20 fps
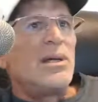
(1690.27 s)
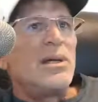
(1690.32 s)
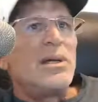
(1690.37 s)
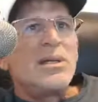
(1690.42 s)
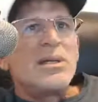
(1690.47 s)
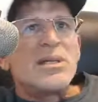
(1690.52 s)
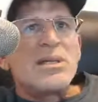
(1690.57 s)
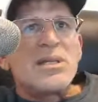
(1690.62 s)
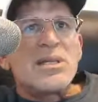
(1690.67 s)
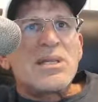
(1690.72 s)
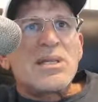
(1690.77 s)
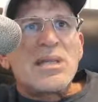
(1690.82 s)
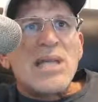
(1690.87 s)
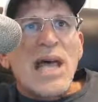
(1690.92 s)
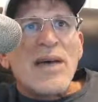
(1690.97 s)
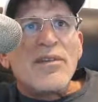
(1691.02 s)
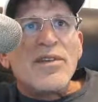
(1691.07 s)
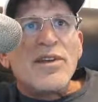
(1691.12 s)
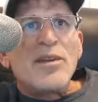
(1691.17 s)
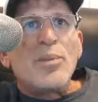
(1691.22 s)

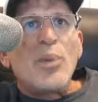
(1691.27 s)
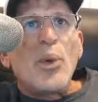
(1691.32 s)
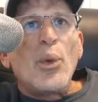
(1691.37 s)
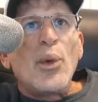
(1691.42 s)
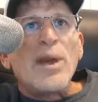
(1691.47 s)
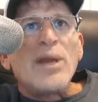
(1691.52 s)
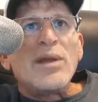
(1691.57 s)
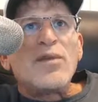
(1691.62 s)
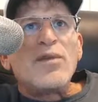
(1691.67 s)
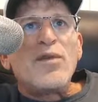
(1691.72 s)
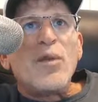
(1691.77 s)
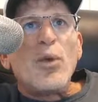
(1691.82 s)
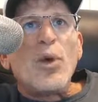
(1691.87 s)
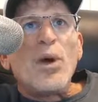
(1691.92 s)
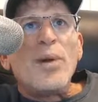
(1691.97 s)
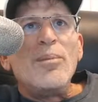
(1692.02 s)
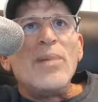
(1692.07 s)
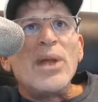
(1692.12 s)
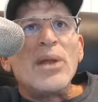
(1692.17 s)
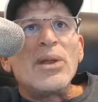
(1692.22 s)

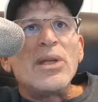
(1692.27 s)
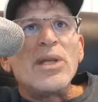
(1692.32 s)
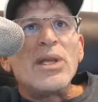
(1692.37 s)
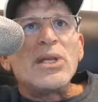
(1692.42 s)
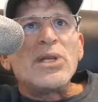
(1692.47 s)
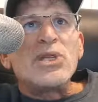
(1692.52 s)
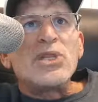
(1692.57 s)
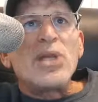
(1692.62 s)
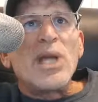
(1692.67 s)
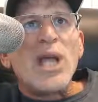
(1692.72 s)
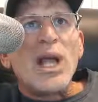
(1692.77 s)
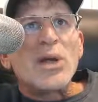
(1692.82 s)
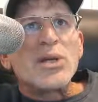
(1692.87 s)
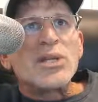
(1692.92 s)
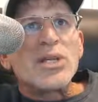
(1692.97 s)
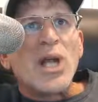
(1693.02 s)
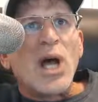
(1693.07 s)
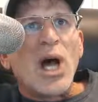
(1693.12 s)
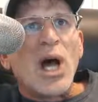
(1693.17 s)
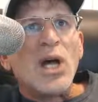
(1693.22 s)
7.4 million shares
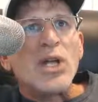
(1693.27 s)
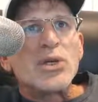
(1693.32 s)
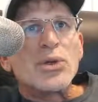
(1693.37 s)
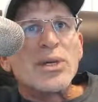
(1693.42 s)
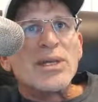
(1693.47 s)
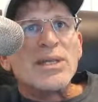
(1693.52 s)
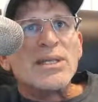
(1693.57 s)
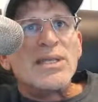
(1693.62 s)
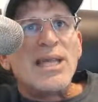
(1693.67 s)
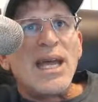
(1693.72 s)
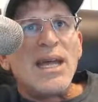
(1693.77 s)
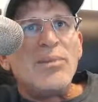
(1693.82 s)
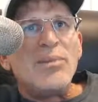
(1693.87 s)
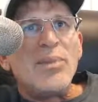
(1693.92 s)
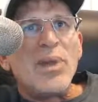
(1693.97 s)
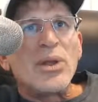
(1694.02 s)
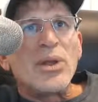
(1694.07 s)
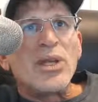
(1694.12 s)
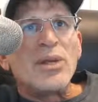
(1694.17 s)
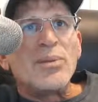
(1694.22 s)
and 110
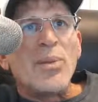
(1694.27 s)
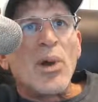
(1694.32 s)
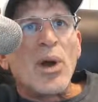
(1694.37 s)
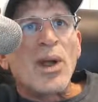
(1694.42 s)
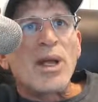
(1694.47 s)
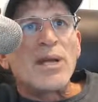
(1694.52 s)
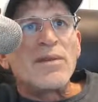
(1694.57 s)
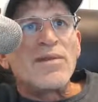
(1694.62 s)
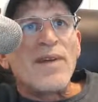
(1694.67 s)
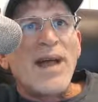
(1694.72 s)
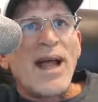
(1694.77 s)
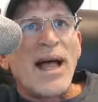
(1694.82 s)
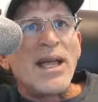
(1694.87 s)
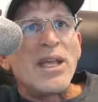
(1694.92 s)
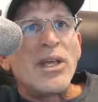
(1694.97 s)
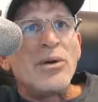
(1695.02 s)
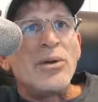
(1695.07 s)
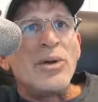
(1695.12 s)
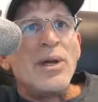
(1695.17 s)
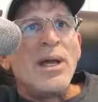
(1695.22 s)
million market
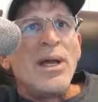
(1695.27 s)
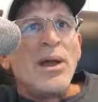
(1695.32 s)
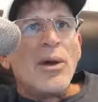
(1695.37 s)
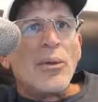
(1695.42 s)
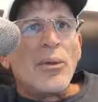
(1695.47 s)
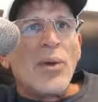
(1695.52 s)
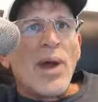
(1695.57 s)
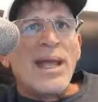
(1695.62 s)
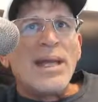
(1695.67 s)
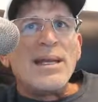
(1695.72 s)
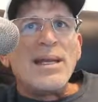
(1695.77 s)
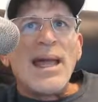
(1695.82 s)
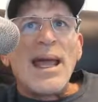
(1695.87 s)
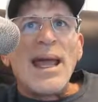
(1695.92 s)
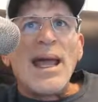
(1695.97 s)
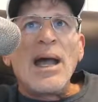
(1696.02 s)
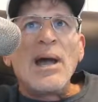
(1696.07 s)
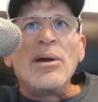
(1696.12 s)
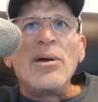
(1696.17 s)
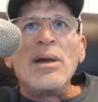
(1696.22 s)
value. Right
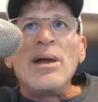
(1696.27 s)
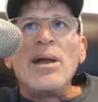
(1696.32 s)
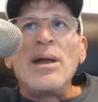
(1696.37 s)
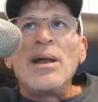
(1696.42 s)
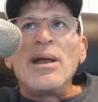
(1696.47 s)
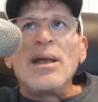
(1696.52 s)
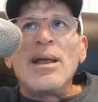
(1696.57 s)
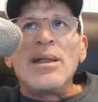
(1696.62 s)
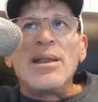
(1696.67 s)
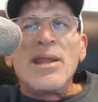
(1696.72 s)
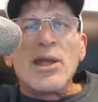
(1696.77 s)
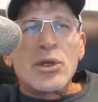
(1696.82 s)
now, they're